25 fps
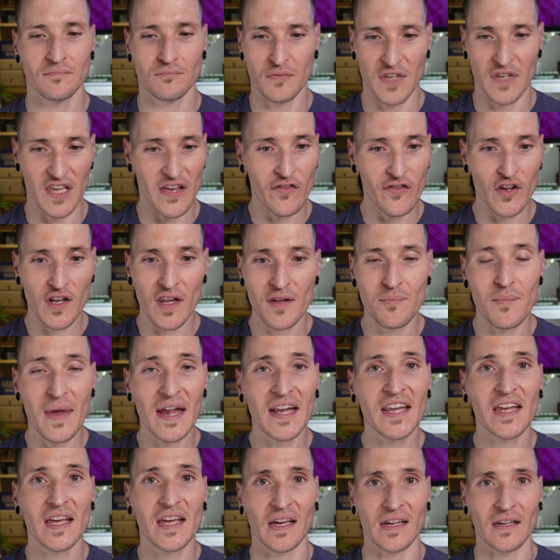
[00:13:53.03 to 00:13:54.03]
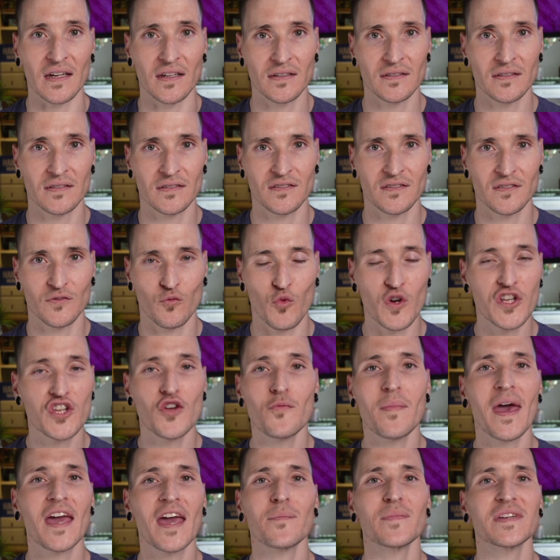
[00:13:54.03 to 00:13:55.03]
even admitting when you
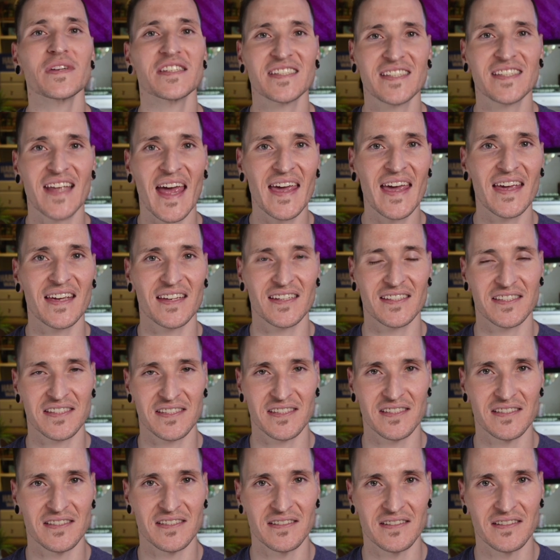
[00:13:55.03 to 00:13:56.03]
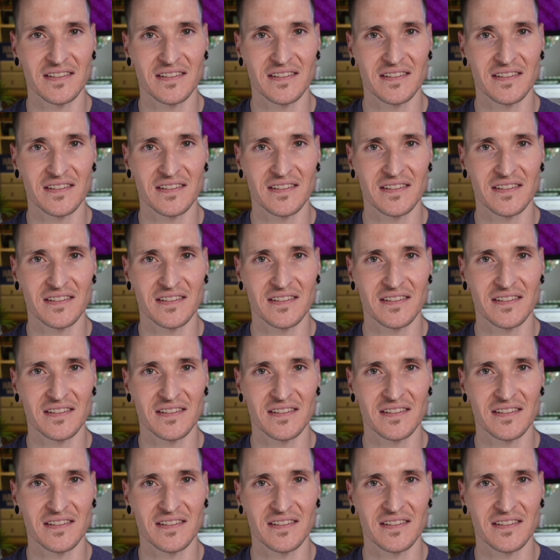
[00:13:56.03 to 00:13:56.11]
make mistakes.